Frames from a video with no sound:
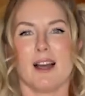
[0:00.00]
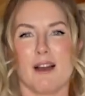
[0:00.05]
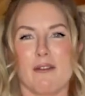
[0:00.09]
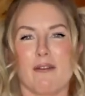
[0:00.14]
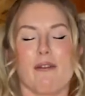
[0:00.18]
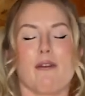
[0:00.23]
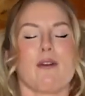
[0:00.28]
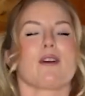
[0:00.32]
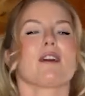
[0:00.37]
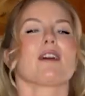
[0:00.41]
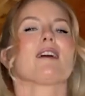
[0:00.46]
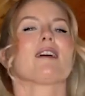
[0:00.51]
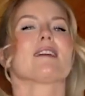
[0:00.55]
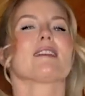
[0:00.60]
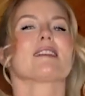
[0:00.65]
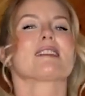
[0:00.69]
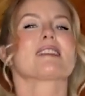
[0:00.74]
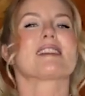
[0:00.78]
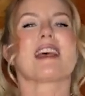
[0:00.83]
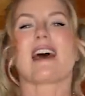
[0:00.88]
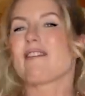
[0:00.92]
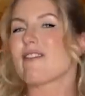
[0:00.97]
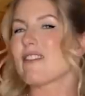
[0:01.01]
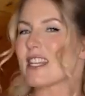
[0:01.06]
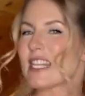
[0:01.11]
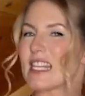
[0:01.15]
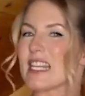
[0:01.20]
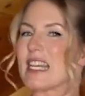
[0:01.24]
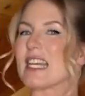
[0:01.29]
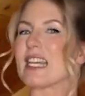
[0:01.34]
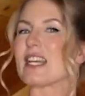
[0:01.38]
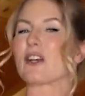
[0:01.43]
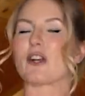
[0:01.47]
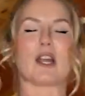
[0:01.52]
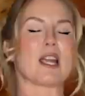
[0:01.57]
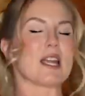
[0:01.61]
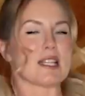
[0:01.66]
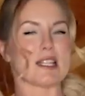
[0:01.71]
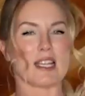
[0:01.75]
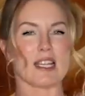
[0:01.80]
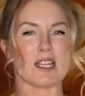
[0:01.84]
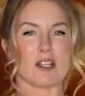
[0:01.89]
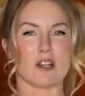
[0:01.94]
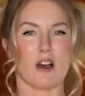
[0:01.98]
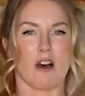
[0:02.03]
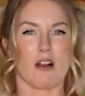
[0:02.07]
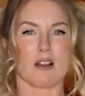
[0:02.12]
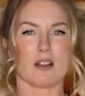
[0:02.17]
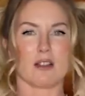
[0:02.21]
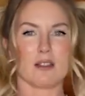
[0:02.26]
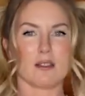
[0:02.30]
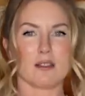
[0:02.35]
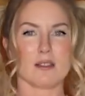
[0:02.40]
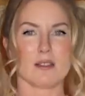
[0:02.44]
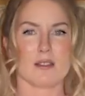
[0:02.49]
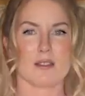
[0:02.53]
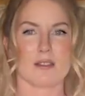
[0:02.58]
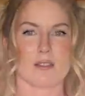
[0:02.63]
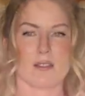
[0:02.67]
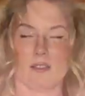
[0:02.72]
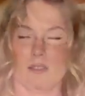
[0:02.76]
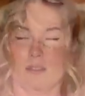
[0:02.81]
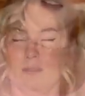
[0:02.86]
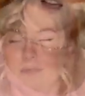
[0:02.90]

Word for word: For seventeen or eighteen dollars,